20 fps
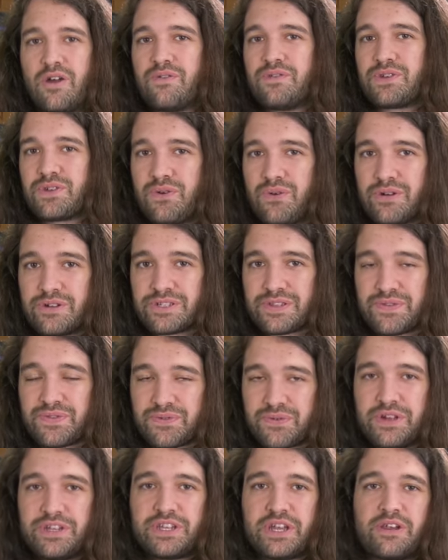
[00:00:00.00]
Over the course of
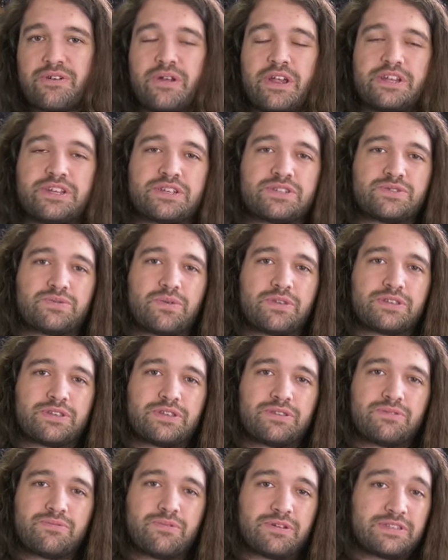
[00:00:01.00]
three generations
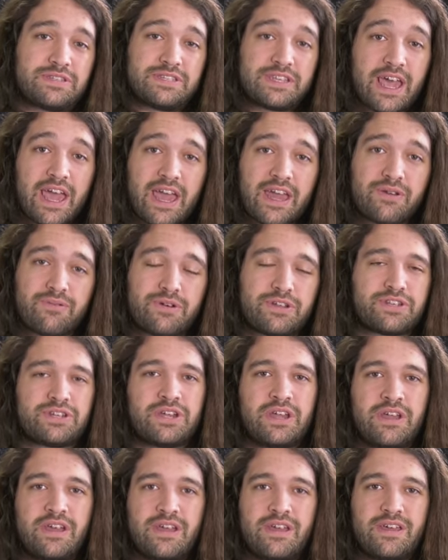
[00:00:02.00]
with, with Zen,
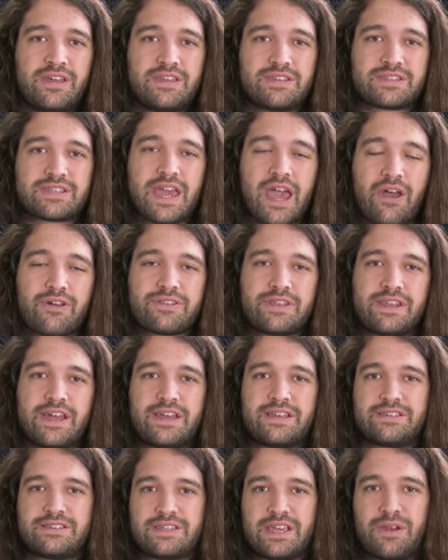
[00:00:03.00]
which is counted
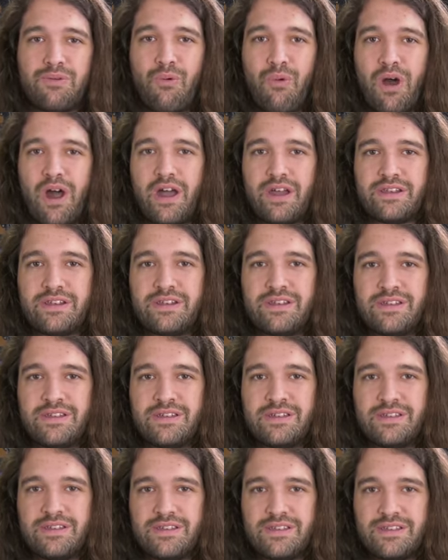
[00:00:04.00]
as Zen 1,
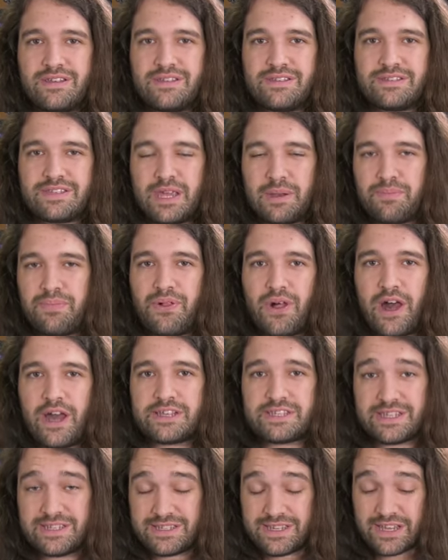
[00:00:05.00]
Zen
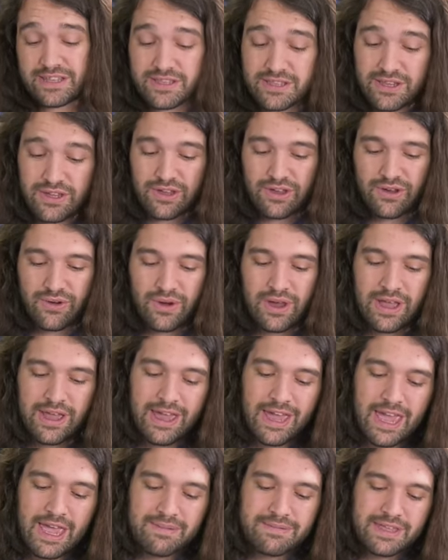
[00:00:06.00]
Plus and Zen 2,
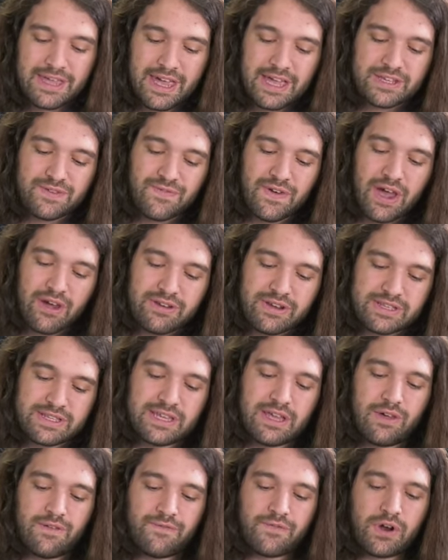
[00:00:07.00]
AMD has found
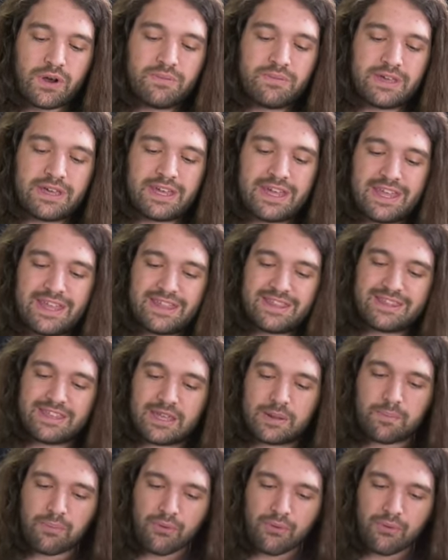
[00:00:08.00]
itself firmly in the